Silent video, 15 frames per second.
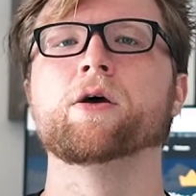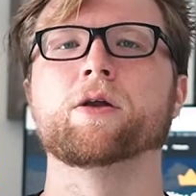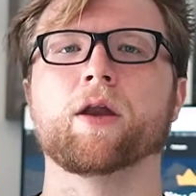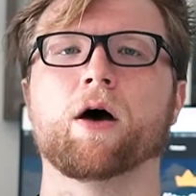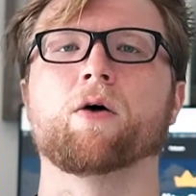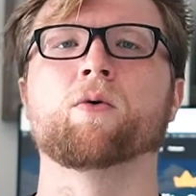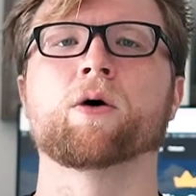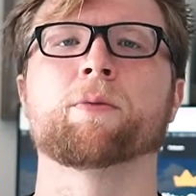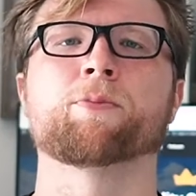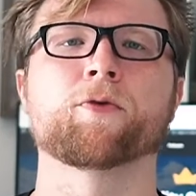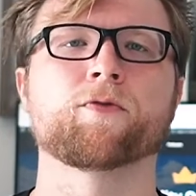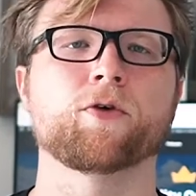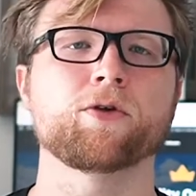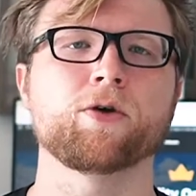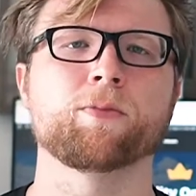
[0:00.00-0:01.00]
Now, what a
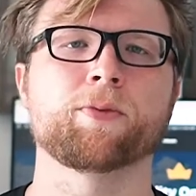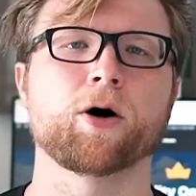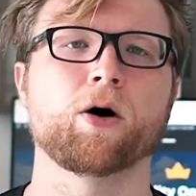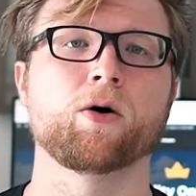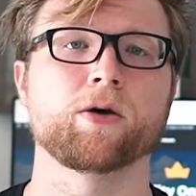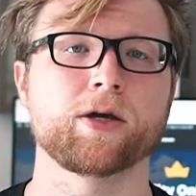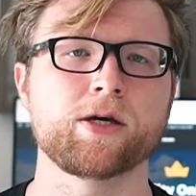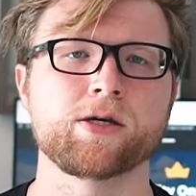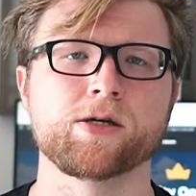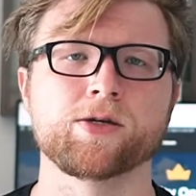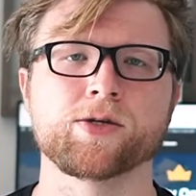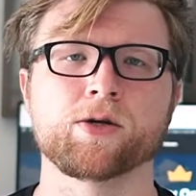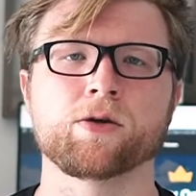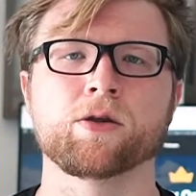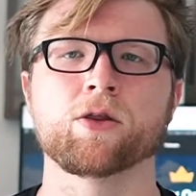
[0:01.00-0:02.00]
Portfolio Paul
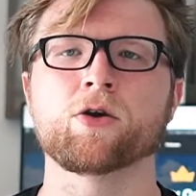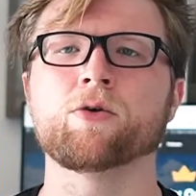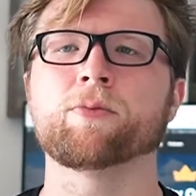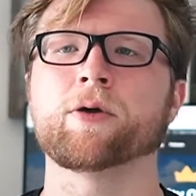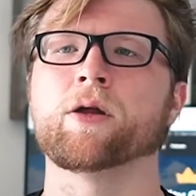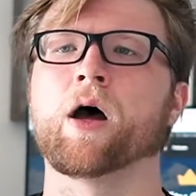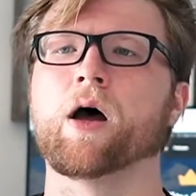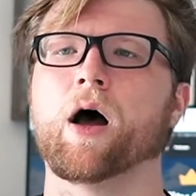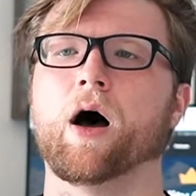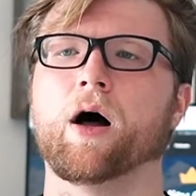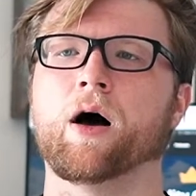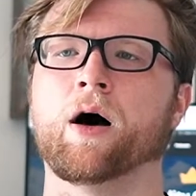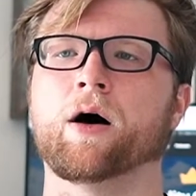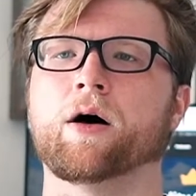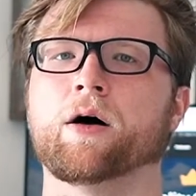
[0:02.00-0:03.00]
is, they're a little bit,
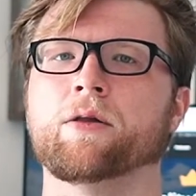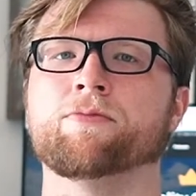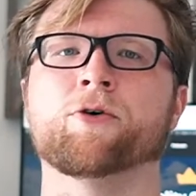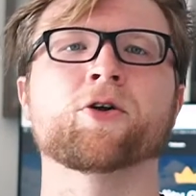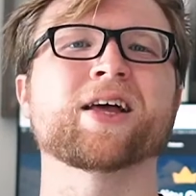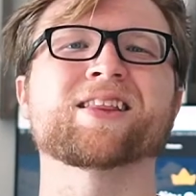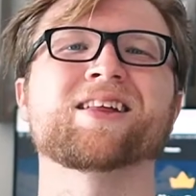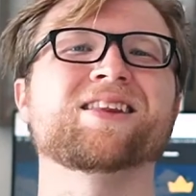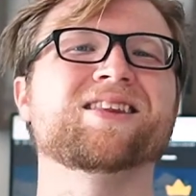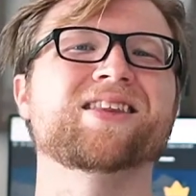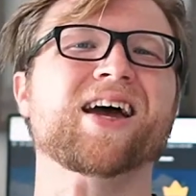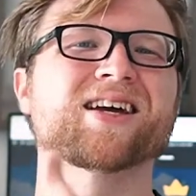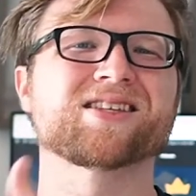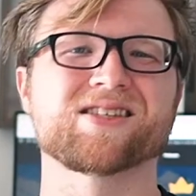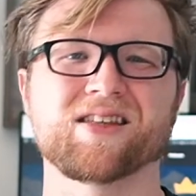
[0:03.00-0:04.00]
they're like the
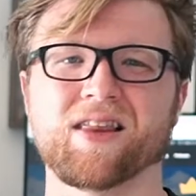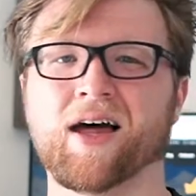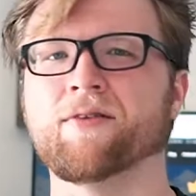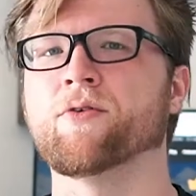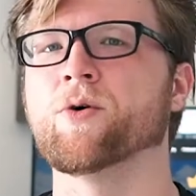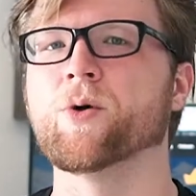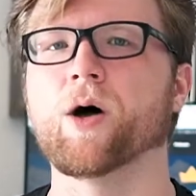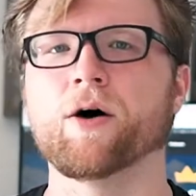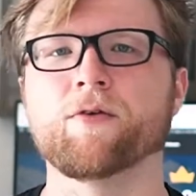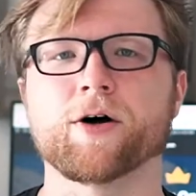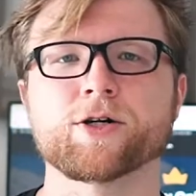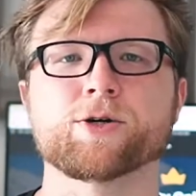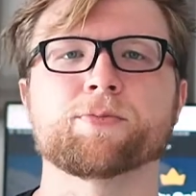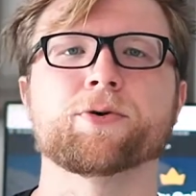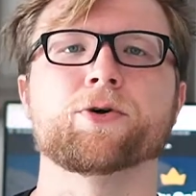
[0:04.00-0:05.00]
next level of
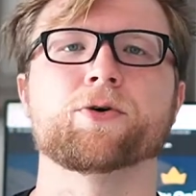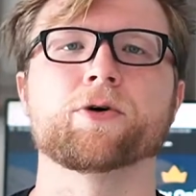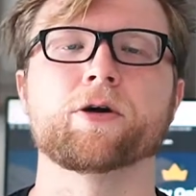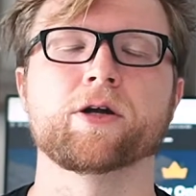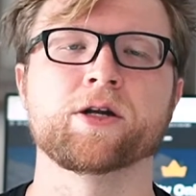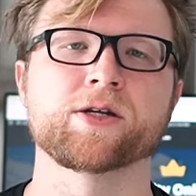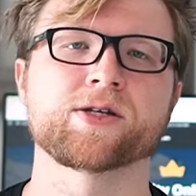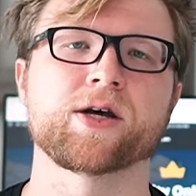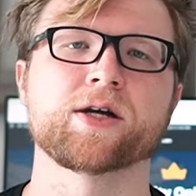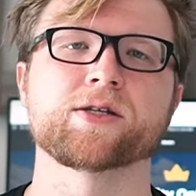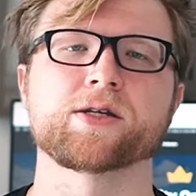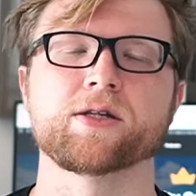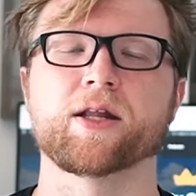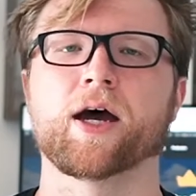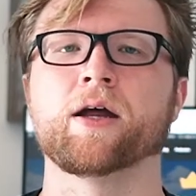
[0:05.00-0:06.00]
entrepreneur in a
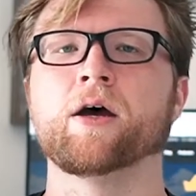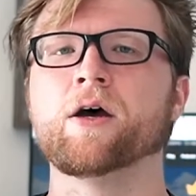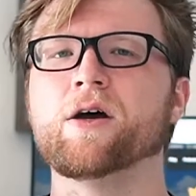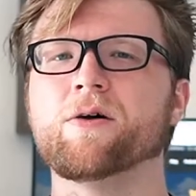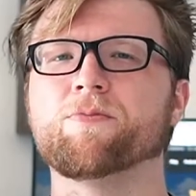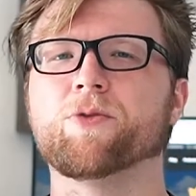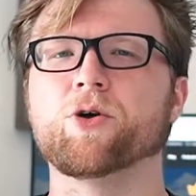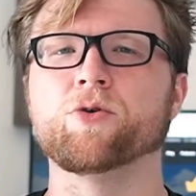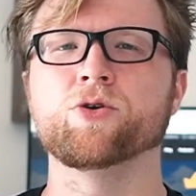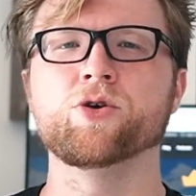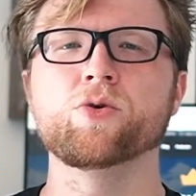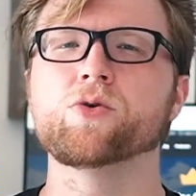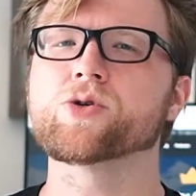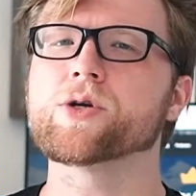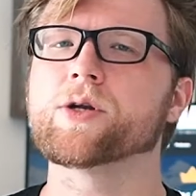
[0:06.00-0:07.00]
sense, in that they're
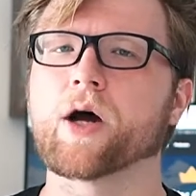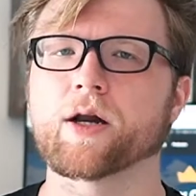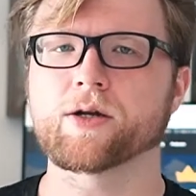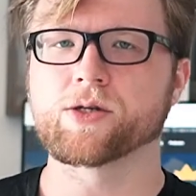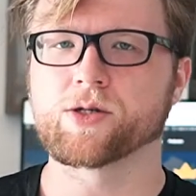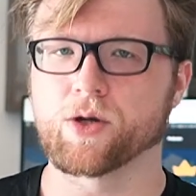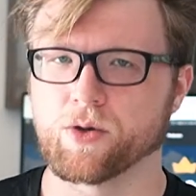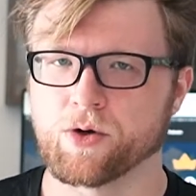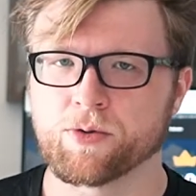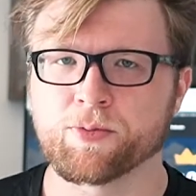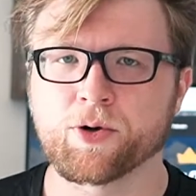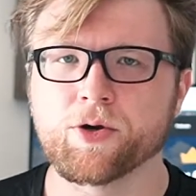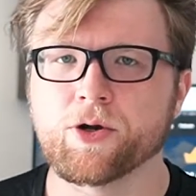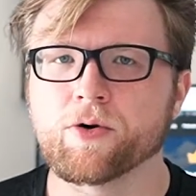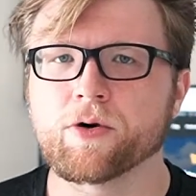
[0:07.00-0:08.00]
usually not a
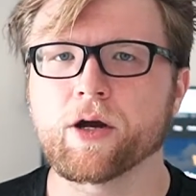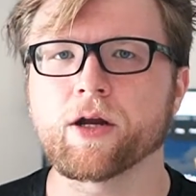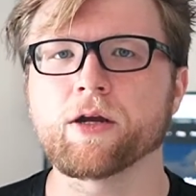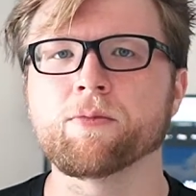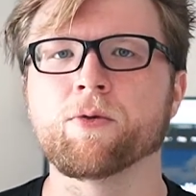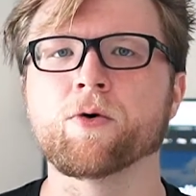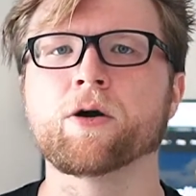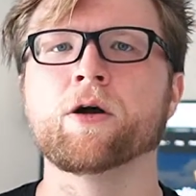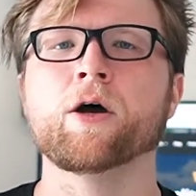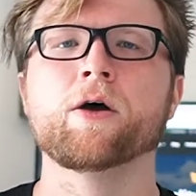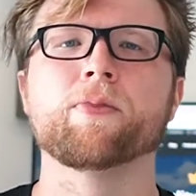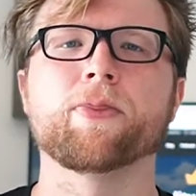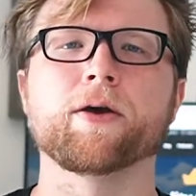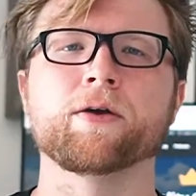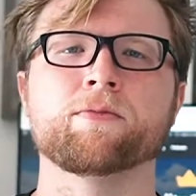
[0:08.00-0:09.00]
solopreneur anymore.
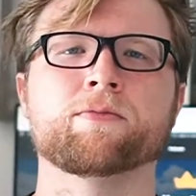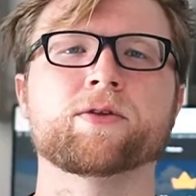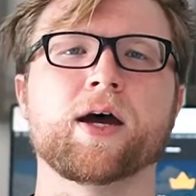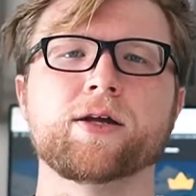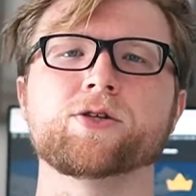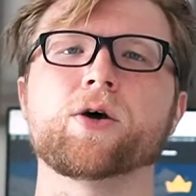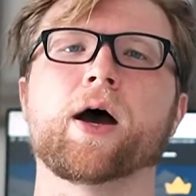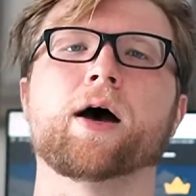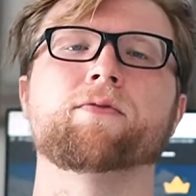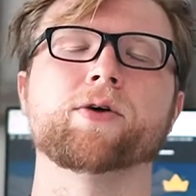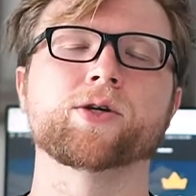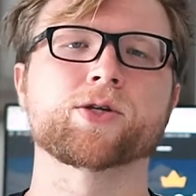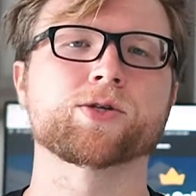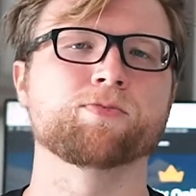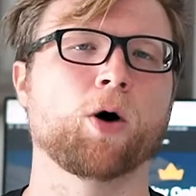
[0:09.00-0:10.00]
They tend to have
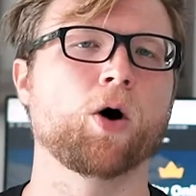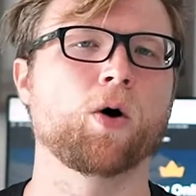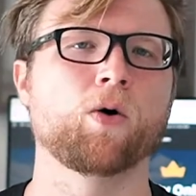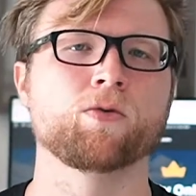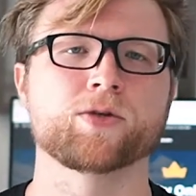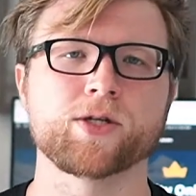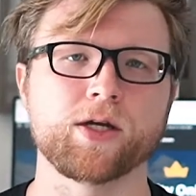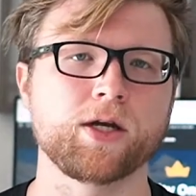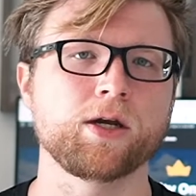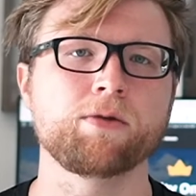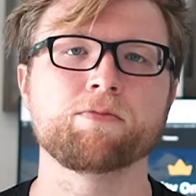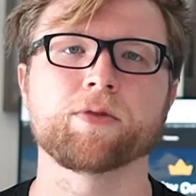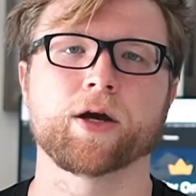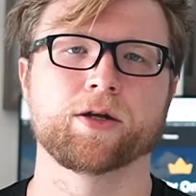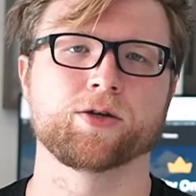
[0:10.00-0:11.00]
a small
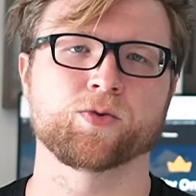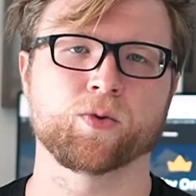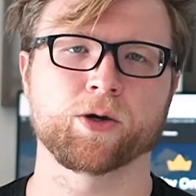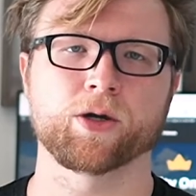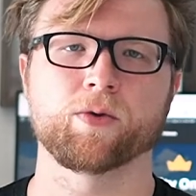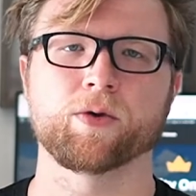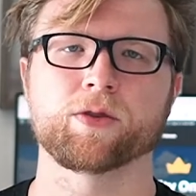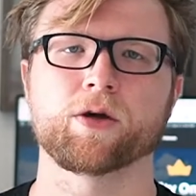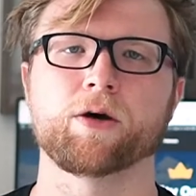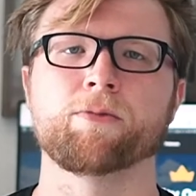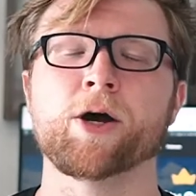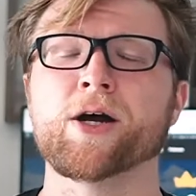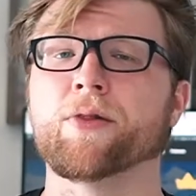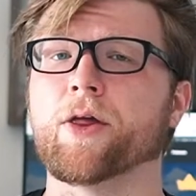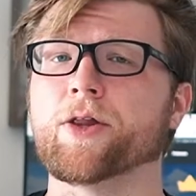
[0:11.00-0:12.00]
team that is working with them.
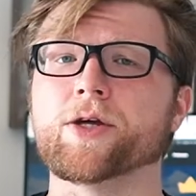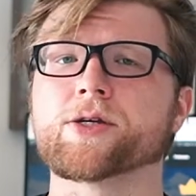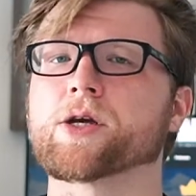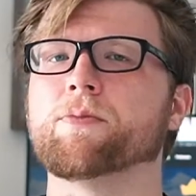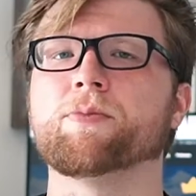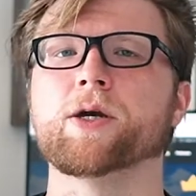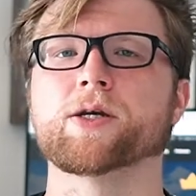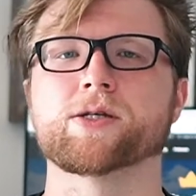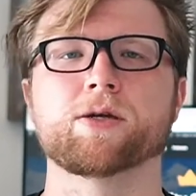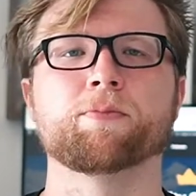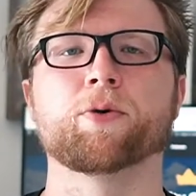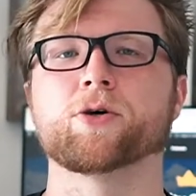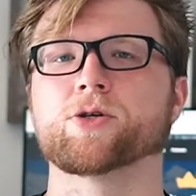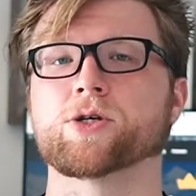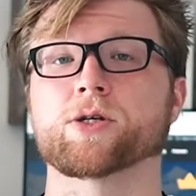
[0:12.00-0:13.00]
And this could be as
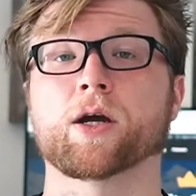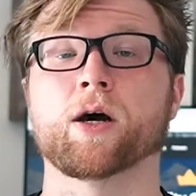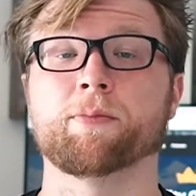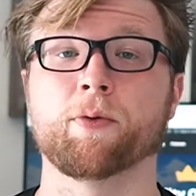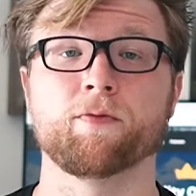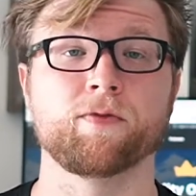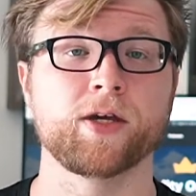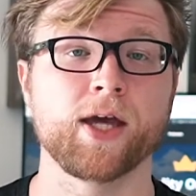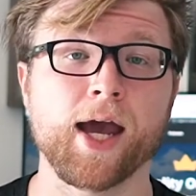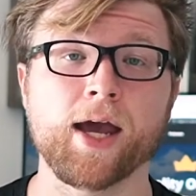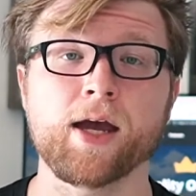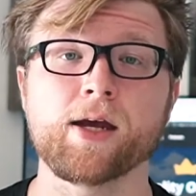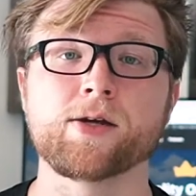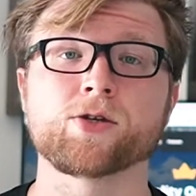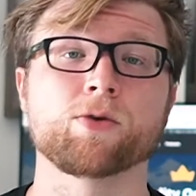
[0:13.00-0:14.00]
simple as just a couple
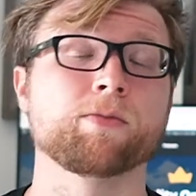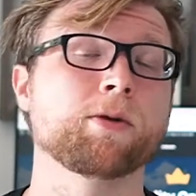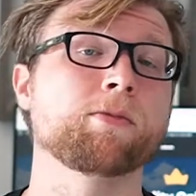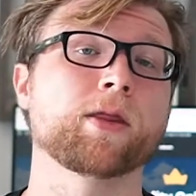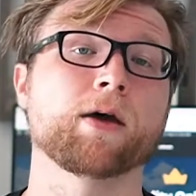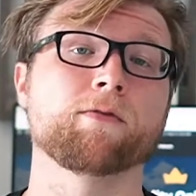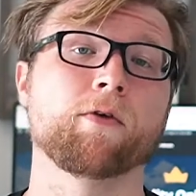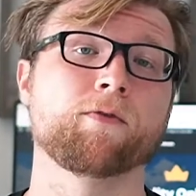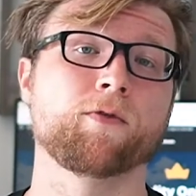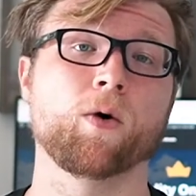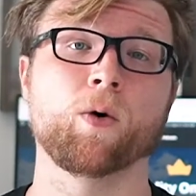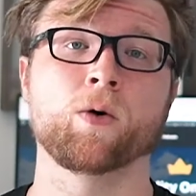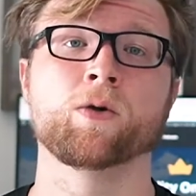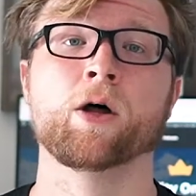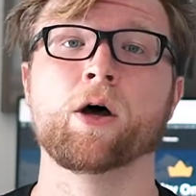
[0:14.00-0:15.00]
VAs, or maybe they have
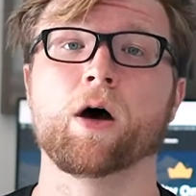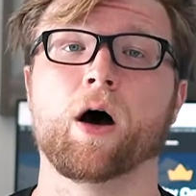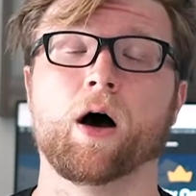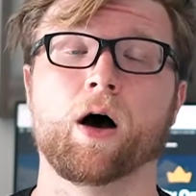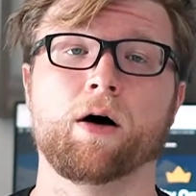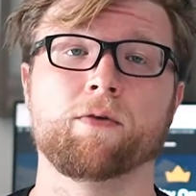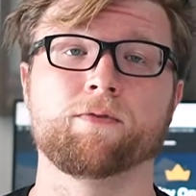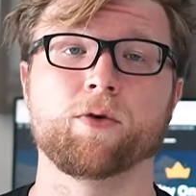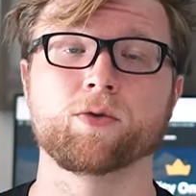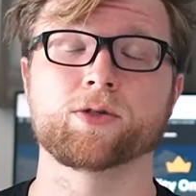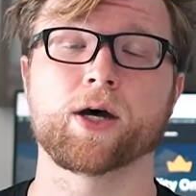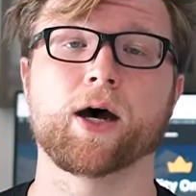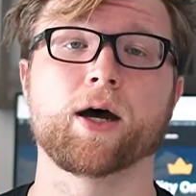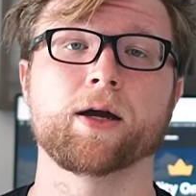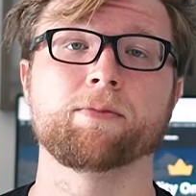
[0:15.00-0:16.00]
a
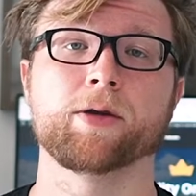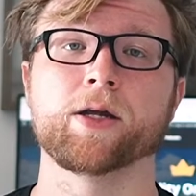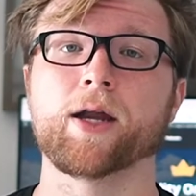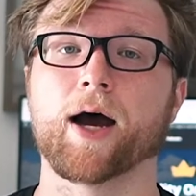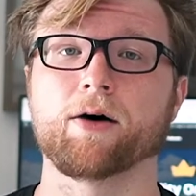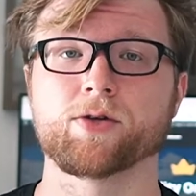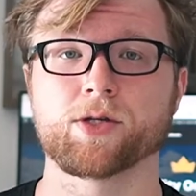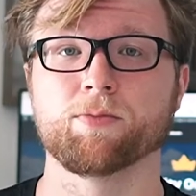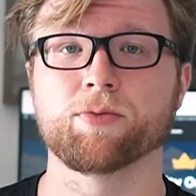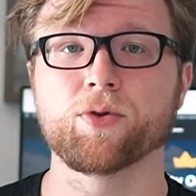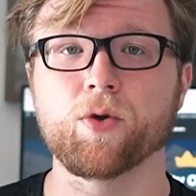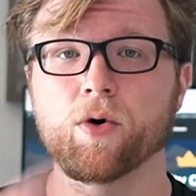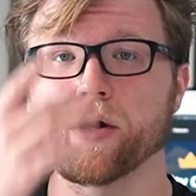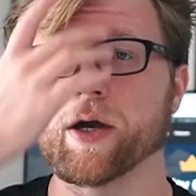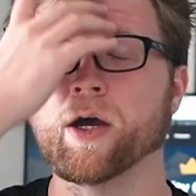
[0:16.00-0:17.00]
full-time in-house
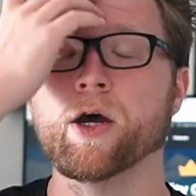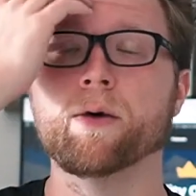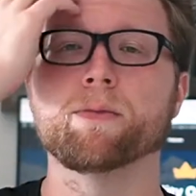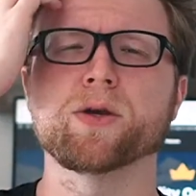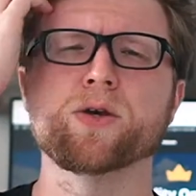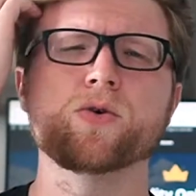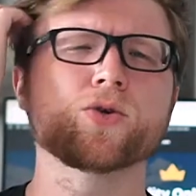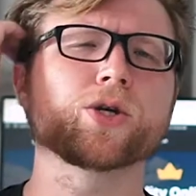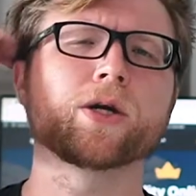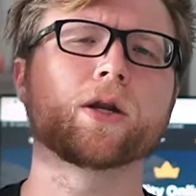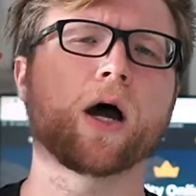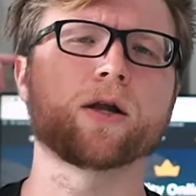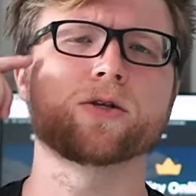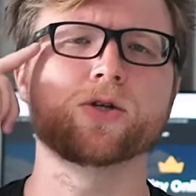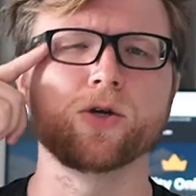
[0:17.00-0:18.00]
employee, but usually
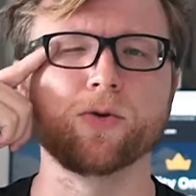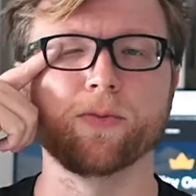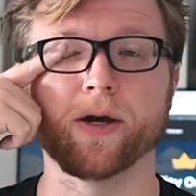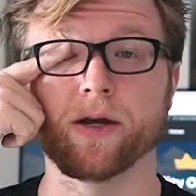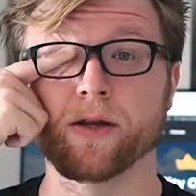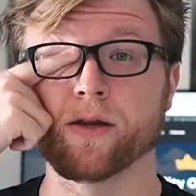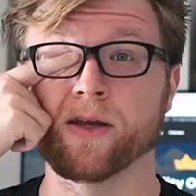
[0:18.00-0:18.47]
not too big.